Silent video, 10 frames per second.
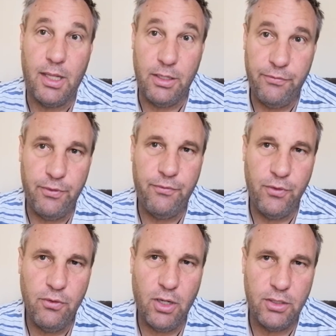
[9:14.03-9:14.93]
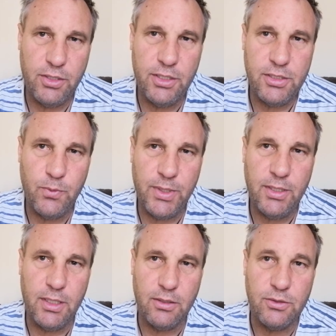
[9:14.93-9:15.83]
And if you've got dirty
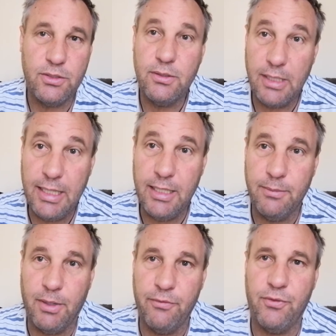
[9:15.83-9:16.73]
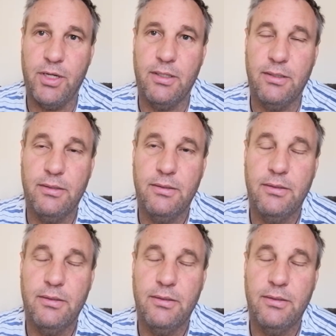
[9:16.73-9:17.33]
windows, clean them, my friend.